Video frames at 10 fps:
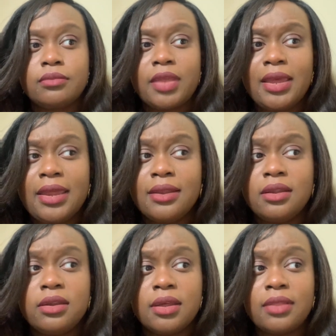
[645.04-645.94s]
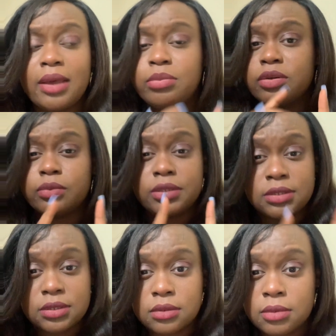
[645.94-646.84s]
And that book
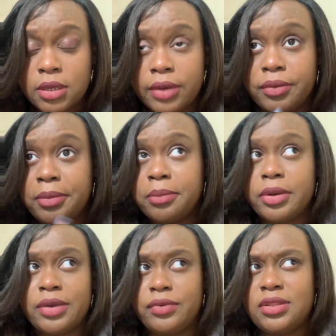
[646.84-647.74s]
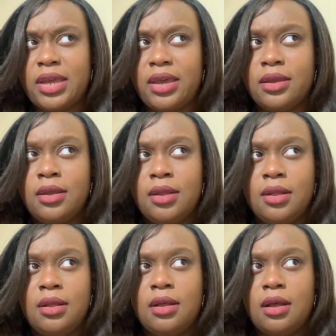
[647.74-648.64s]
was, I remember I read that,
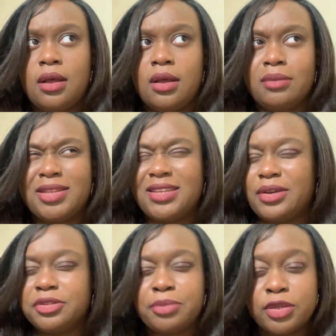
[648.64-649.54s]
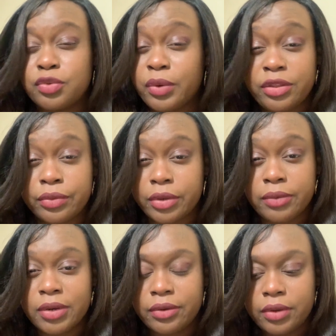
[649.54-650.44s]
I think I was about 23
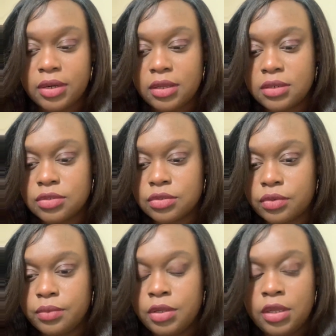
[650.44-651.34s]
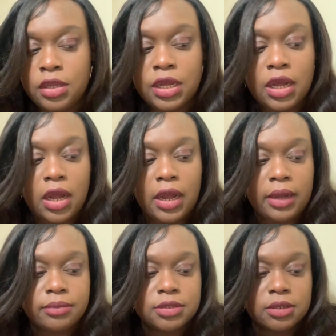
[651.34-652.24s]
when I read it. So
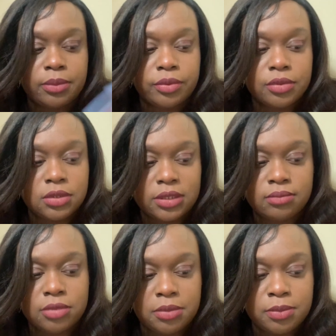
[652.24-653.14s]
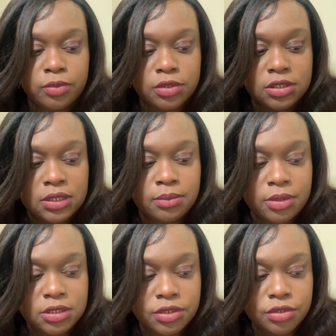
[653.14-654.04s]
it's a couple, like maybe more 10
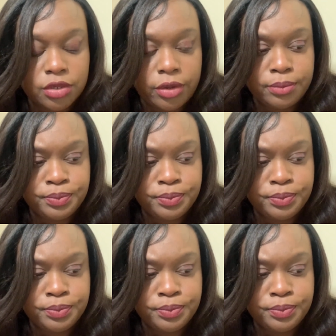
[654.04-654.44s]
plus years ago.